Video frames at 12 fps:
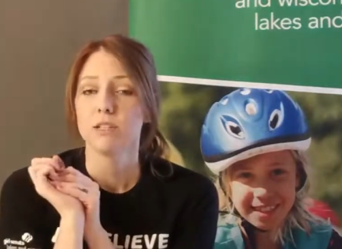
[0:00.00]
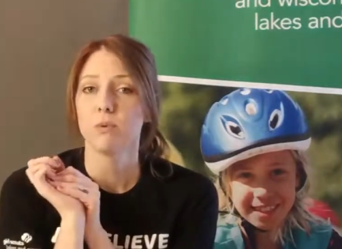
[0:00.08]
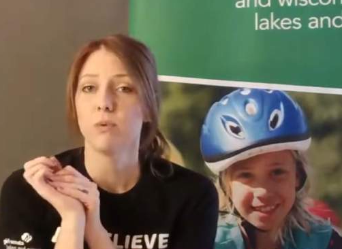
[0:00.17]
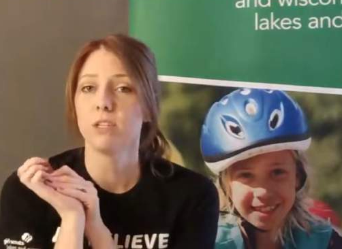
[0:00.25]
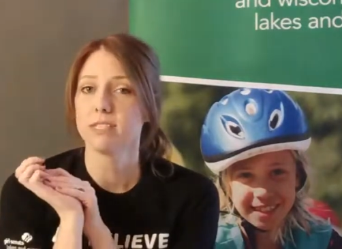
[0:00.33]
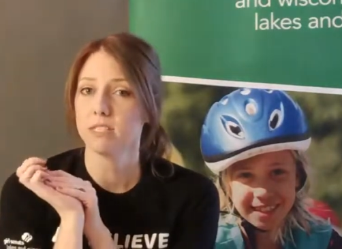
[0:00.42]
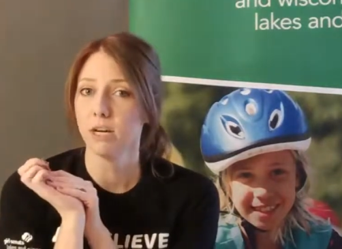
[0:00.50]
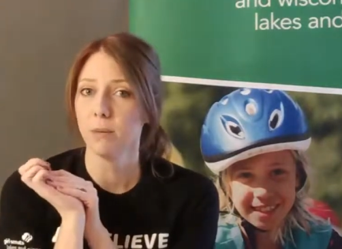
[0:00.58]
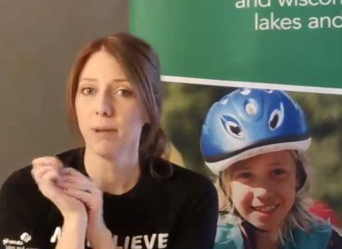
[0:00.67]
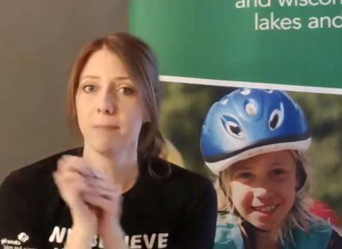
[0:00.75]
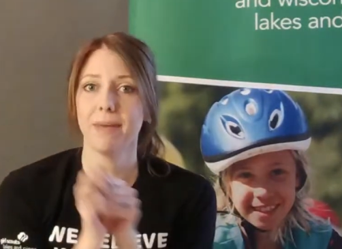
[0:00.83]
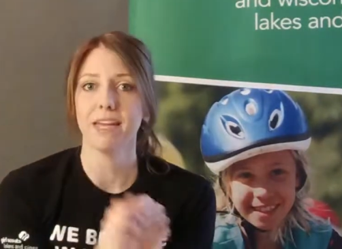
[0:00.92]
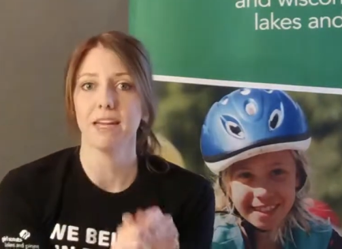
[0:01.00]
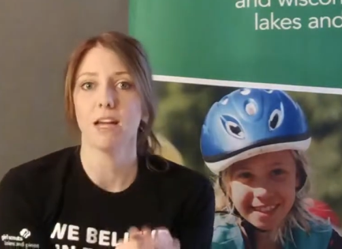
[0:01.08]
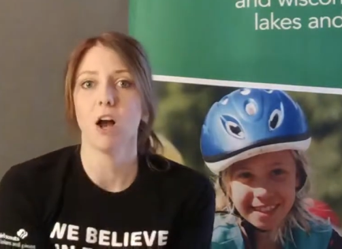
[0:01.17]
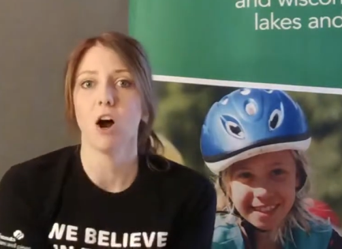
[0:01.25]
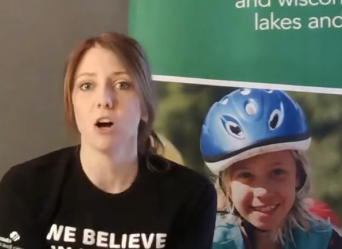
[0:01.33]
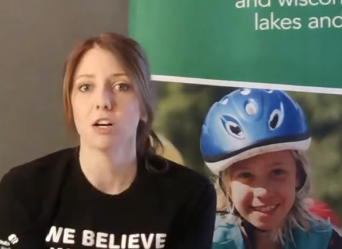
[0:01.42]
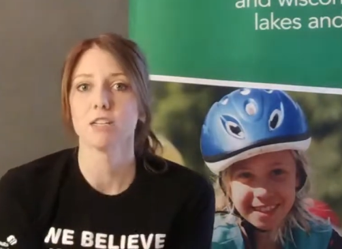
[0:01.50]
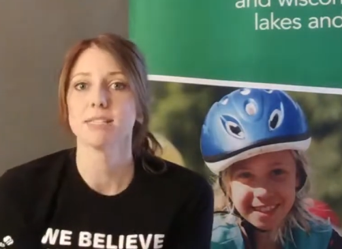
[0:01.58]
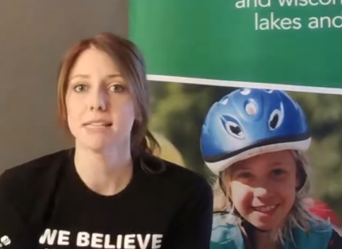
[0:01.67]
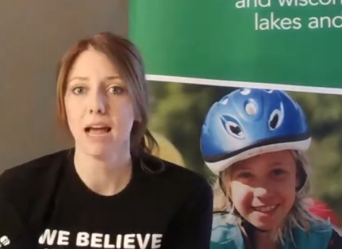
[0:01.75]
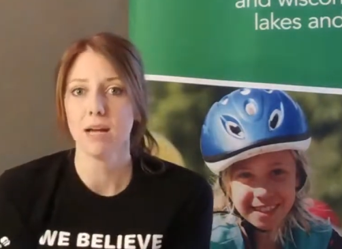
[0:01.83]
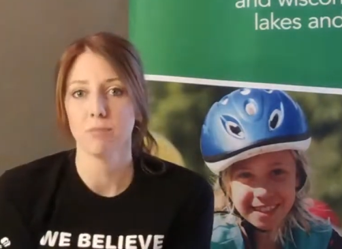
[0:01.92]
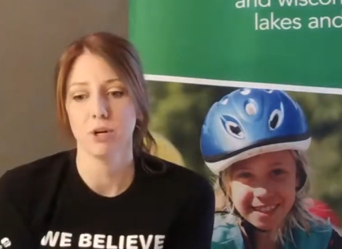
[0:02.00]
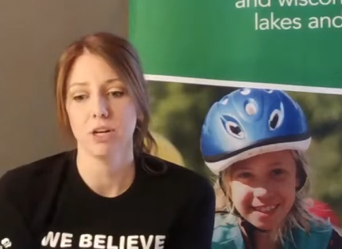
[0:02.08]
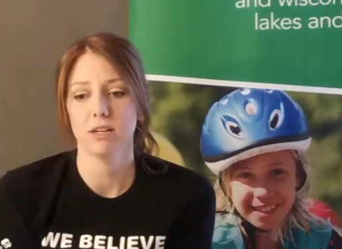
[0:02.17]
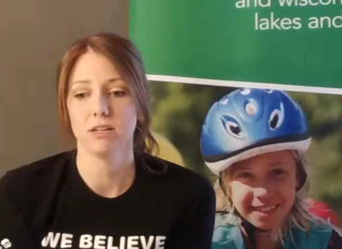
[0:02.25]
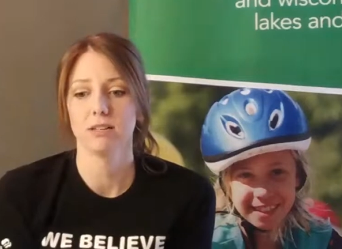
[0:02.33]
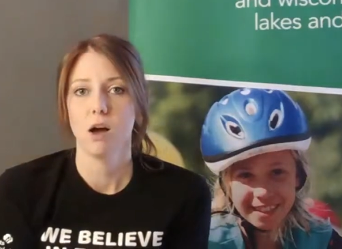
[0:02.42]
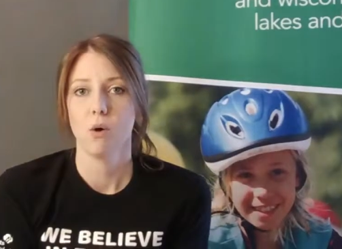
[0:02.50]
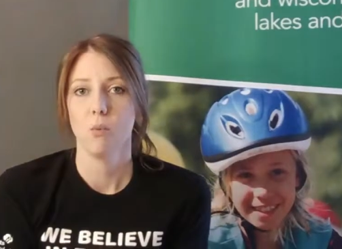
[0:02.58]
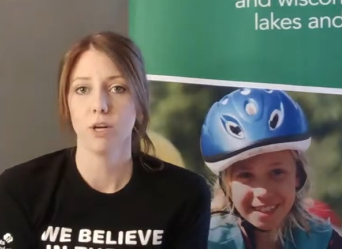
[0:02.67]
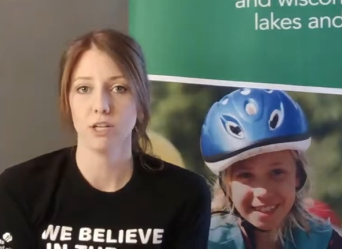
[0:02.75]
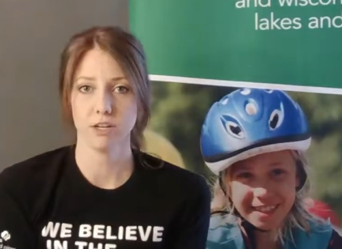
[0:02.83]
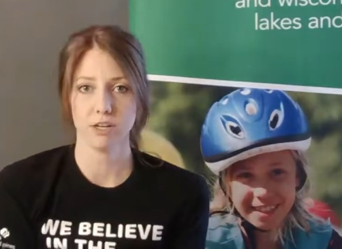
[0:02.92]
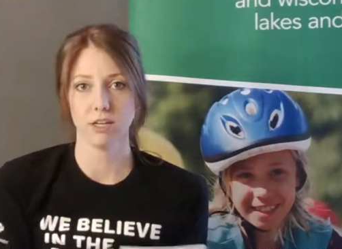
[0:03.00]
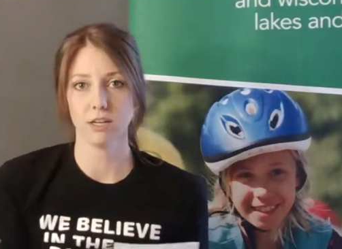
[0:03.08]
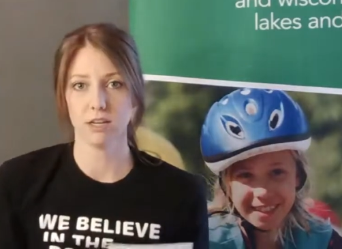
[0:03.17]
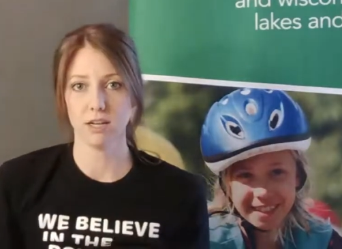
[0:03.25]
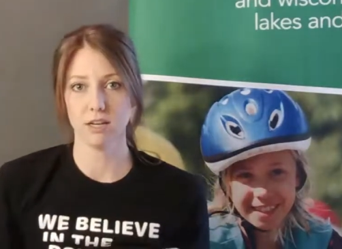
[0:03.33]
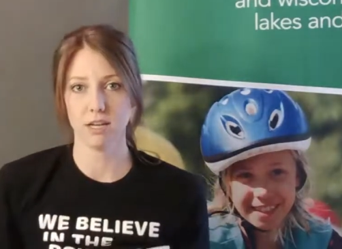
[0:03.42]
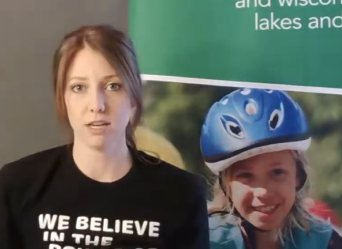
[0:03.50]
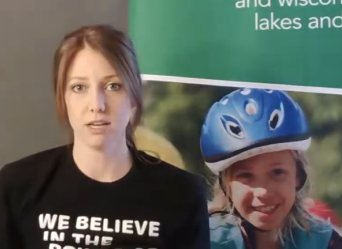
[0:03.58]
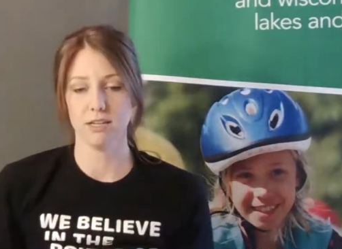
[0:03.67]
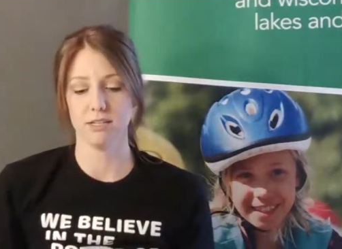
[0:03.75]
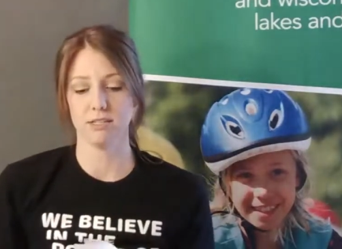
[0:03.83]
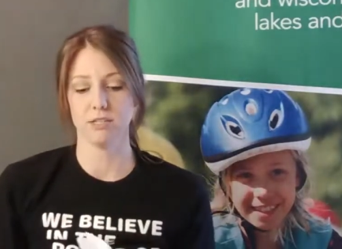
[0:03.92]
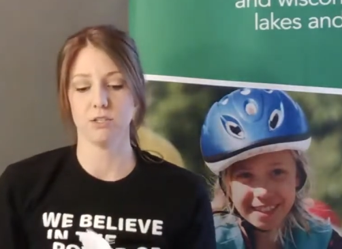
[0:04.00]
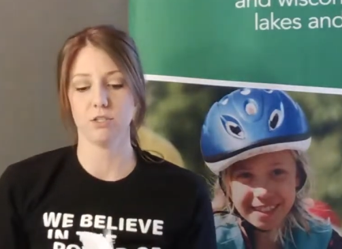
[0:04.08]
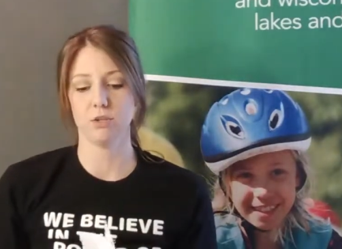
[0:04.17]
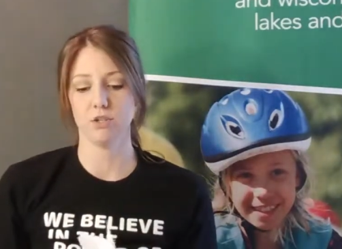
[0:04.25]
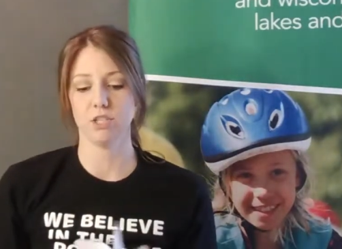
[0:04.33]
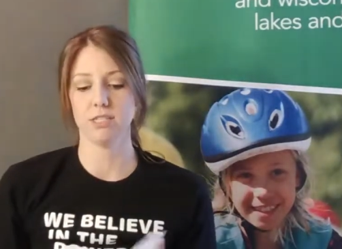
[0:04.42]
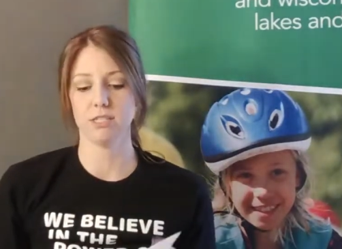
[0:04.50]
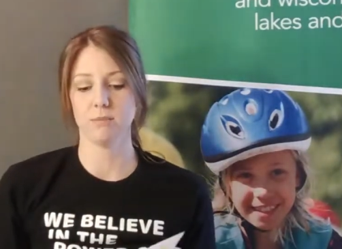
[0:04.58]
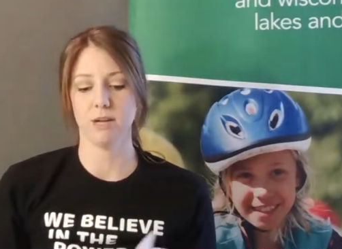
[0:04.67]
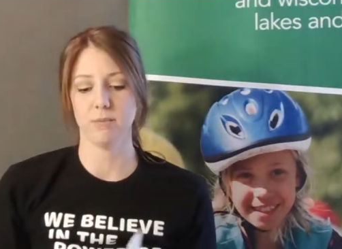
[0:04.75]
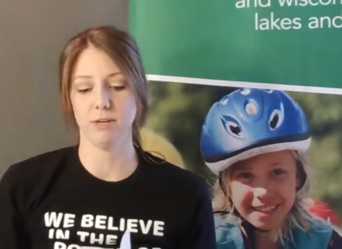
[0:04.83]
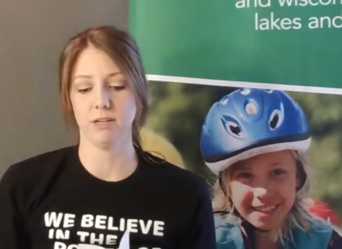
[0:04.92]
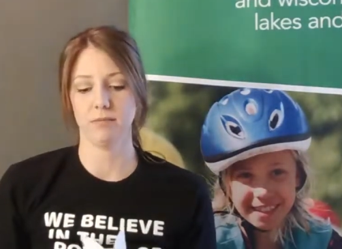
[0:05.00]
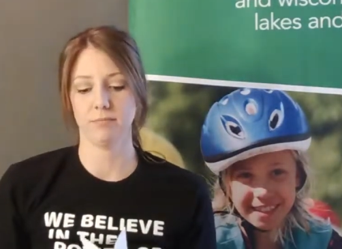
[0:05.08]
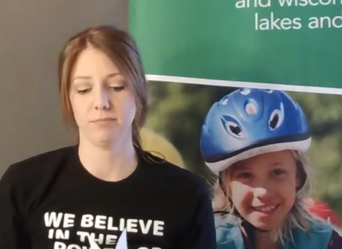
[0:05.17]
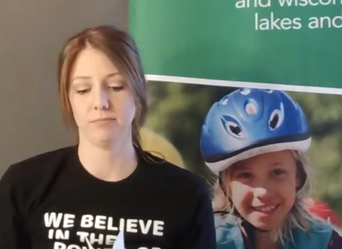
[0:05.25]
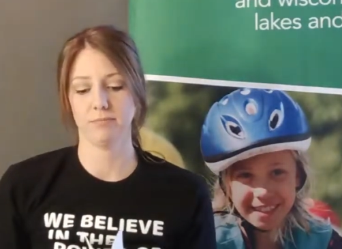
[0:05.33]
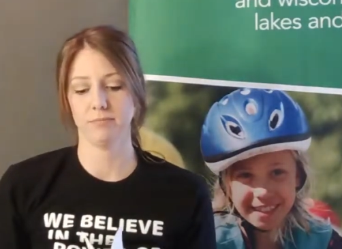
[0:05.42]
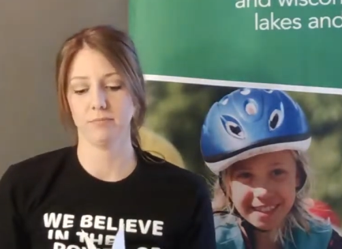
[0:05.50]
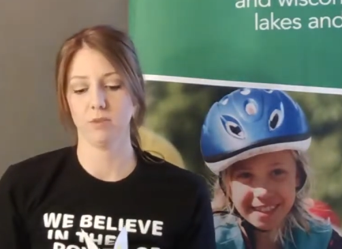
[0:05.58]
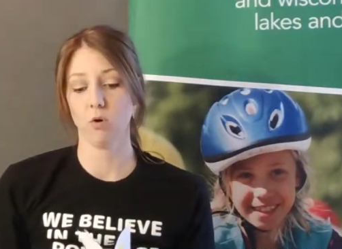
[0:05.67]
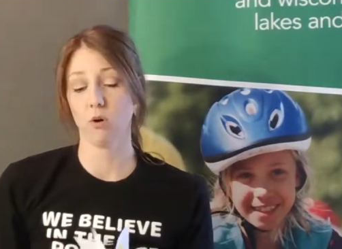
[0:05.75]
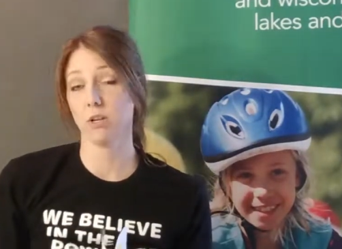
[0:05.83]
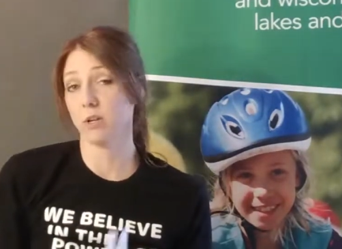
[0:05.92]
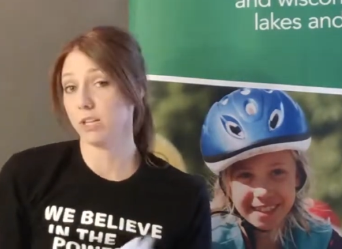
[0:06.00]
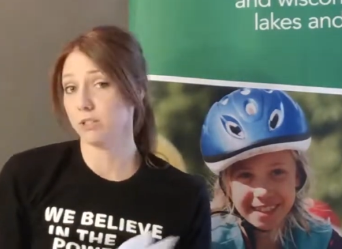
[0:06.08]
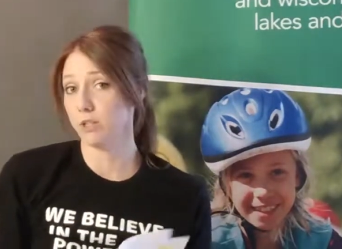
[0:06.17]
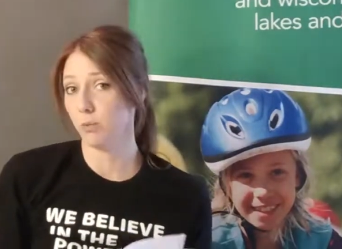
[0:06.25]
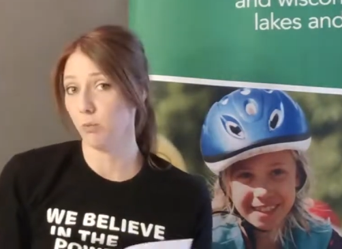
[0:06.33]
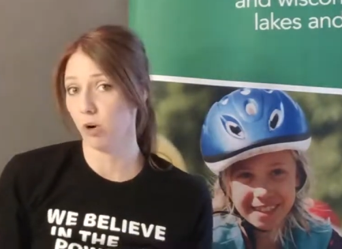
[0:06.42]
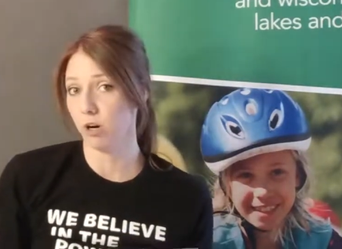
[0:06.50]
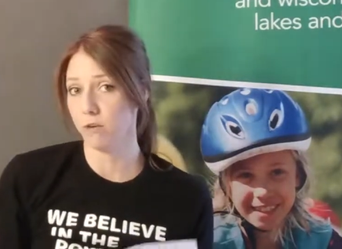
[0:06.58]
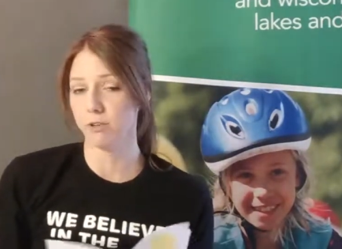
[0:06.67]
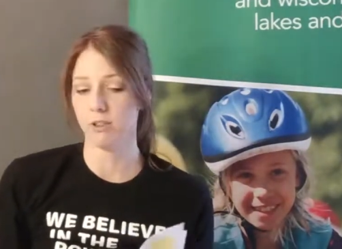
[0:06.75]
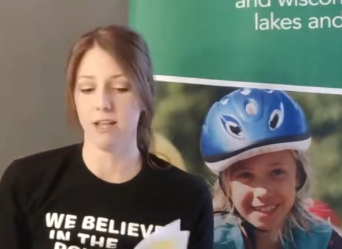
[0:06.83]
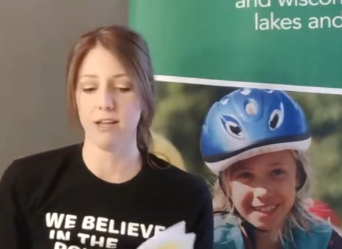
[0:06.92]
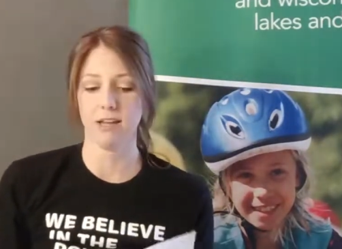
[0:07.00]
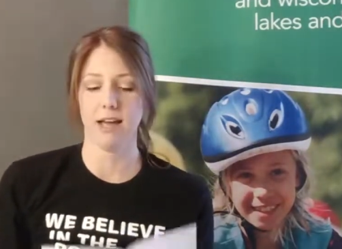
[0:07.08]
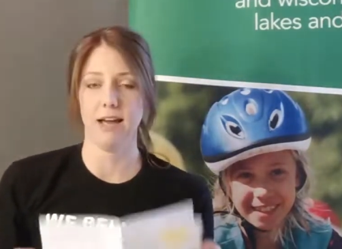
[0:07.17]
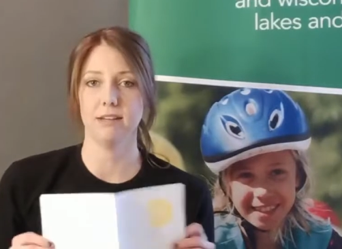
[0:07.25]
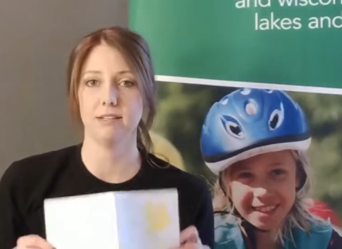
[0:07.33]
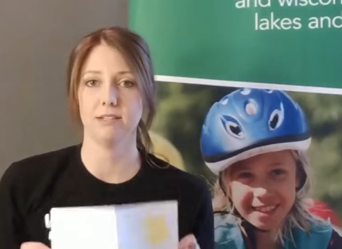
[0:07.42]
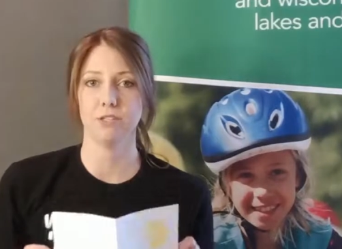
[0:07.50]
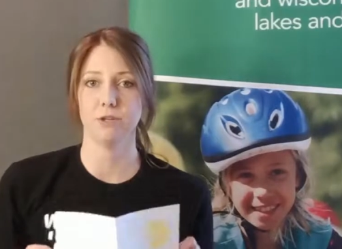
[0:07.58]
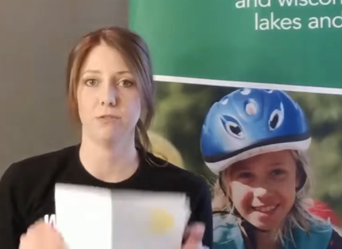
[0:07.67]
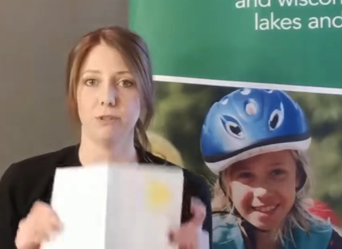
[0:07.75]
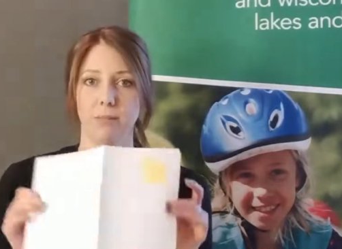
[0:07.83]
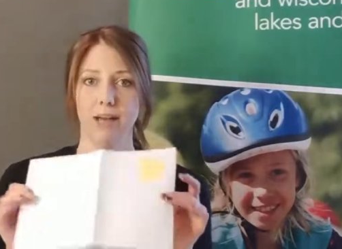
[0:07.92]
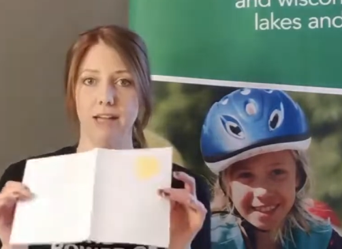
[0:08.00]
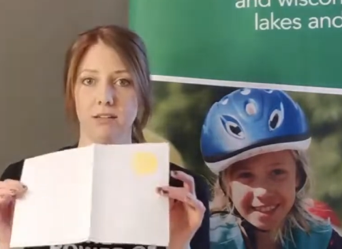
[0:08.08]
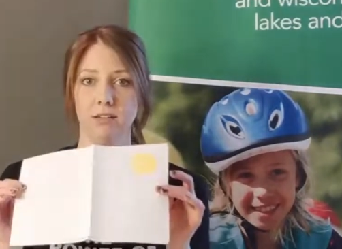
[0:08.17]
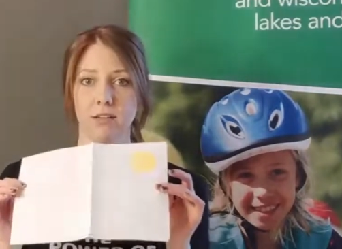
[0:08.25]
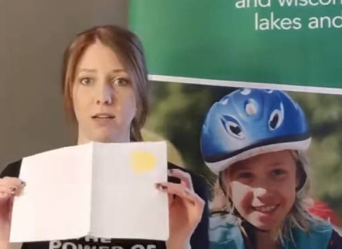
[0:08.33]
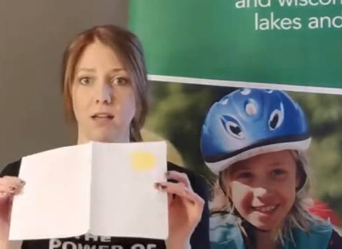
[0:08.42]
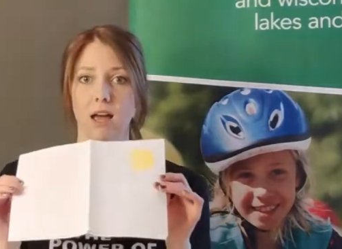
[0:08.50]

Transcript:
Speaker 1: So we'll start by making our skybook. What you're going to need is 2 sheets of paper, or you can do more if you like. I did 2 for mine.